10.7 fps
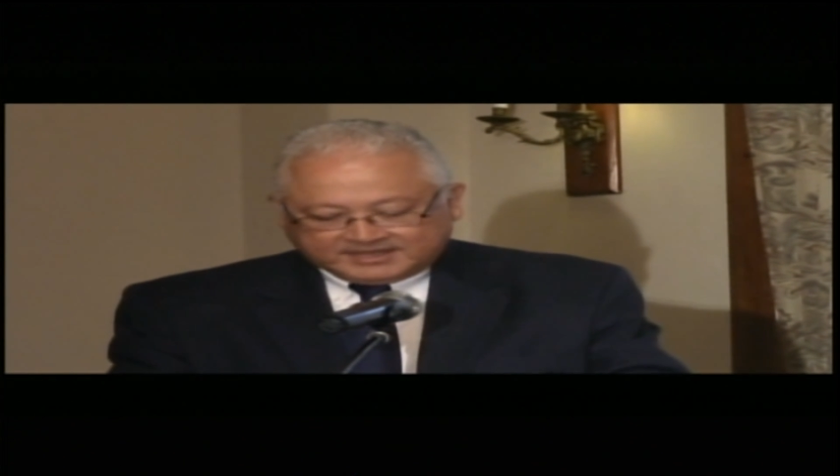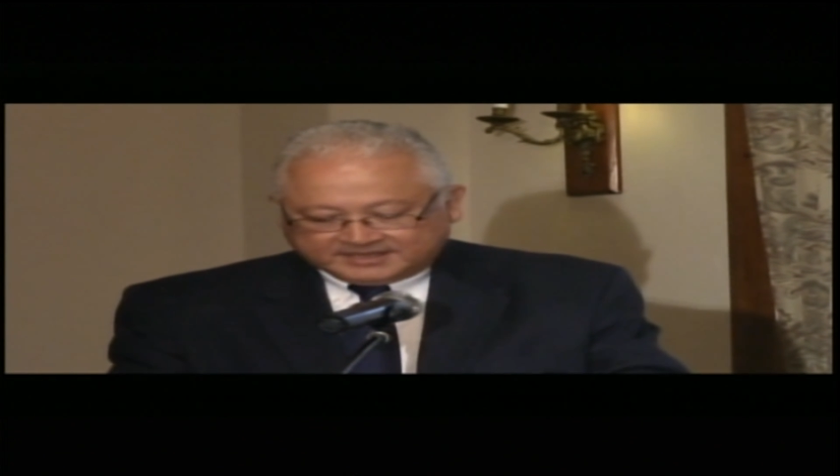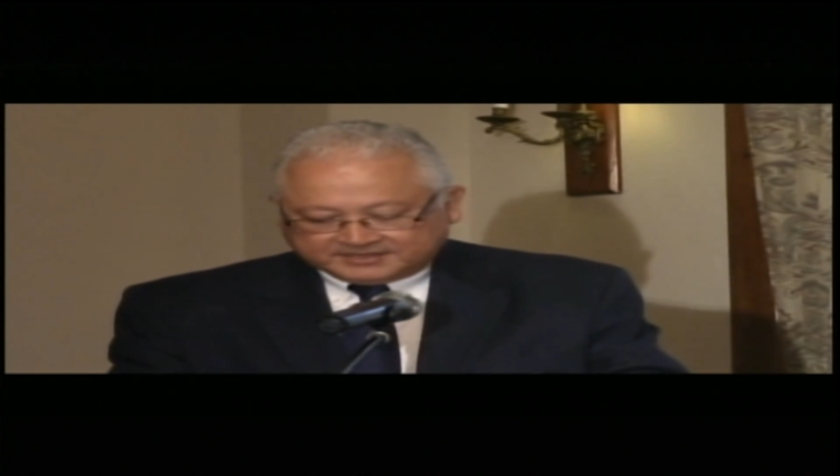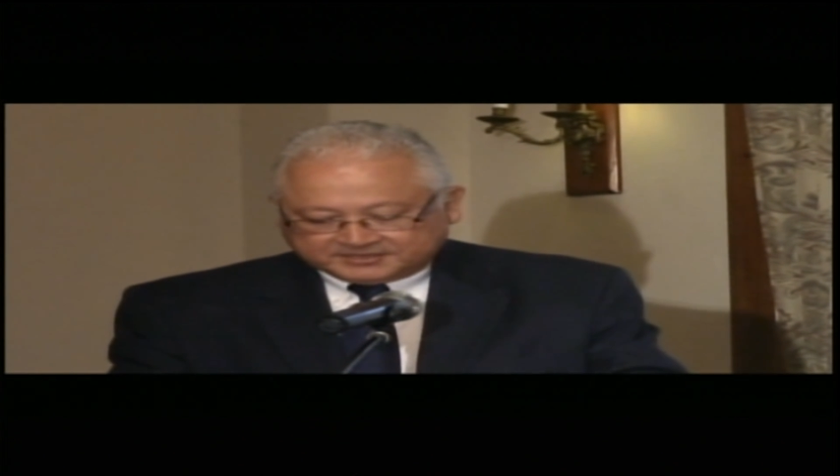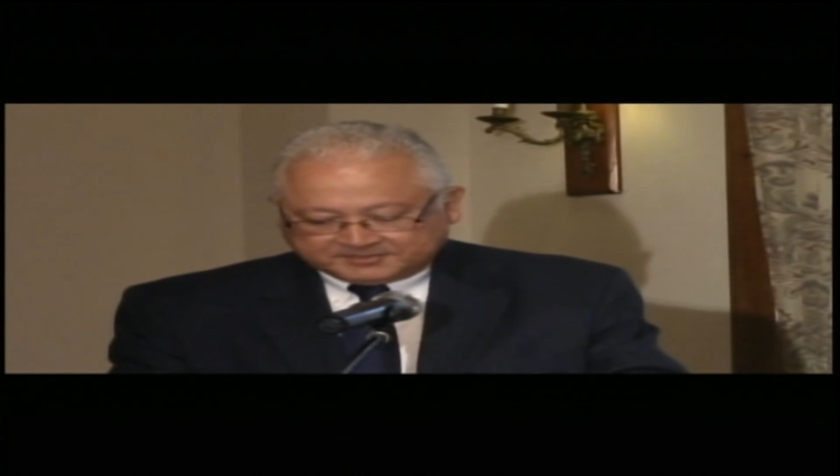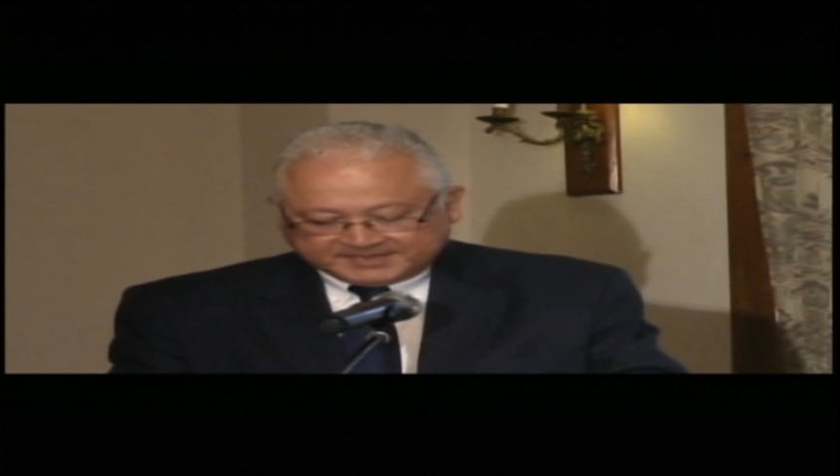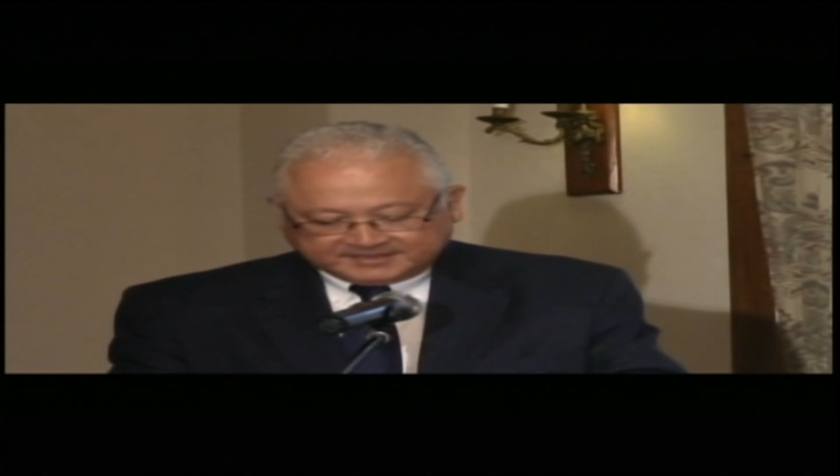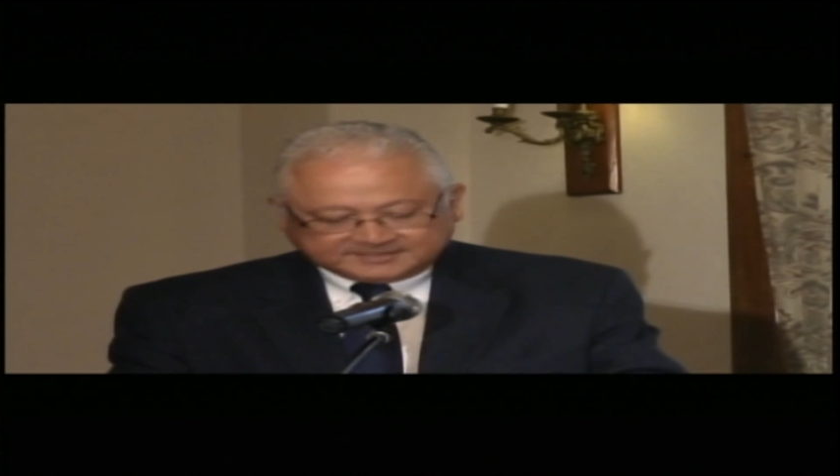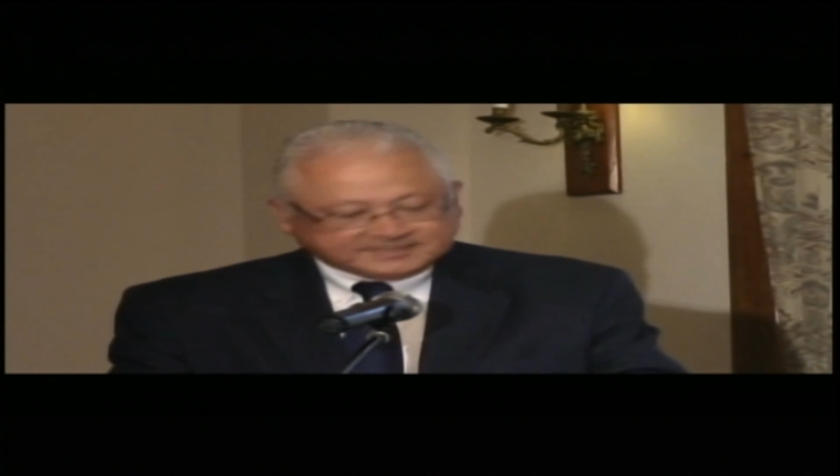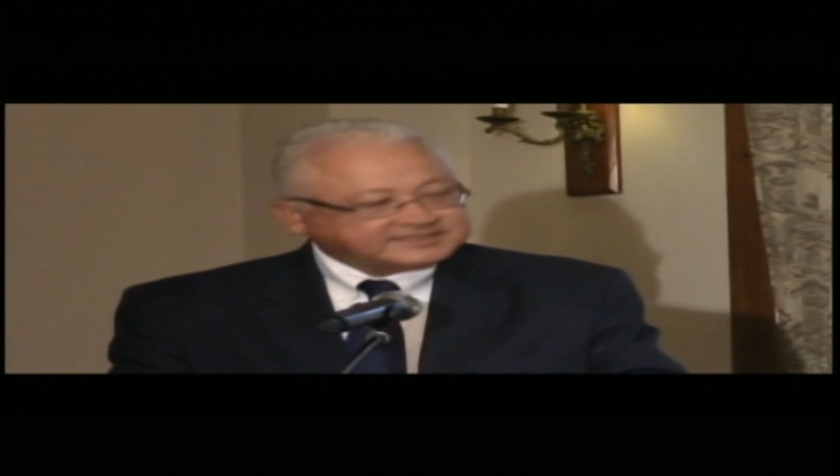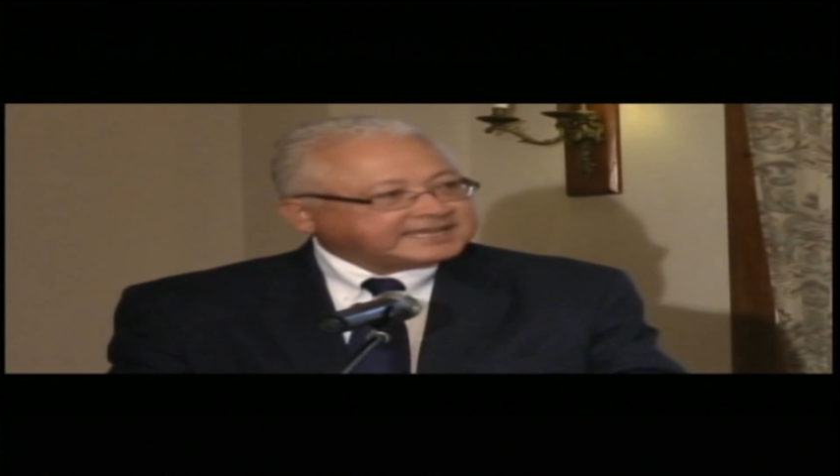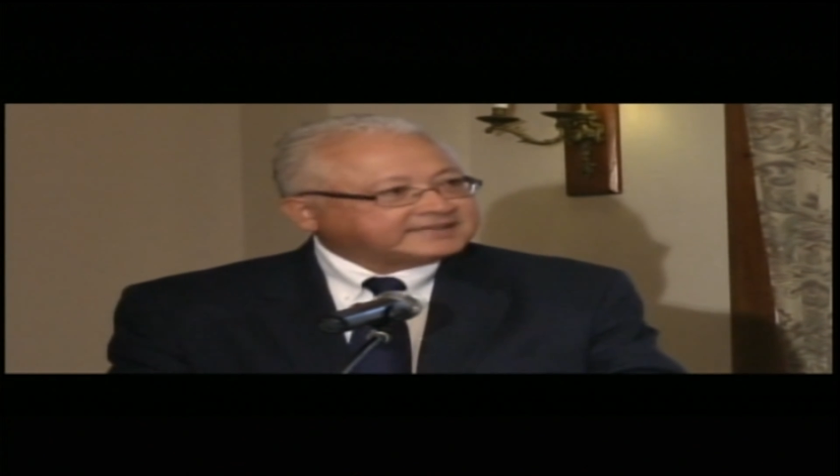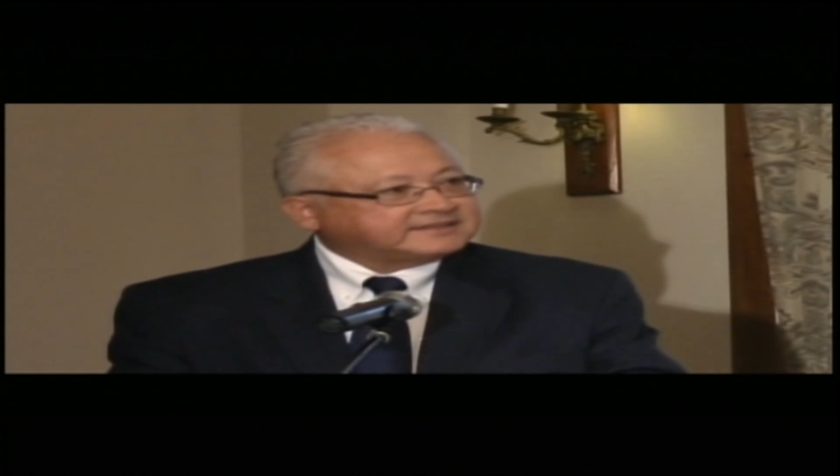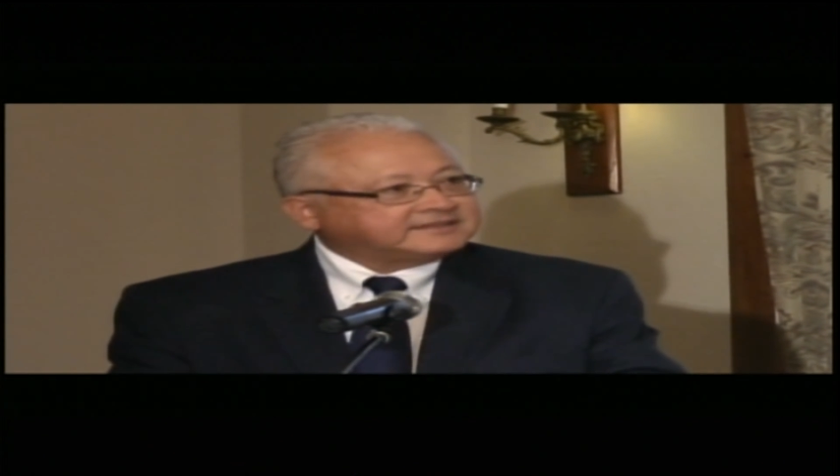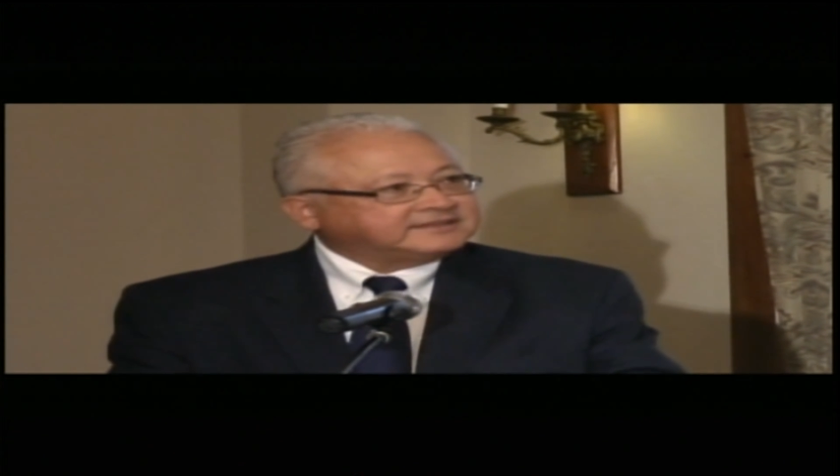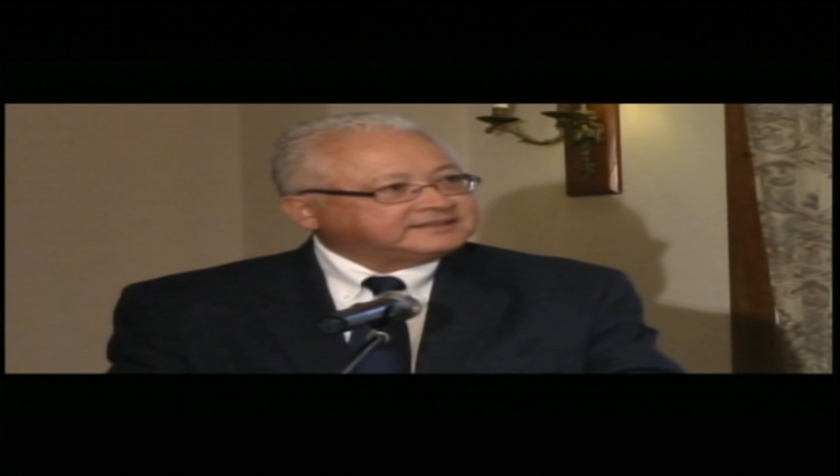certain conditions.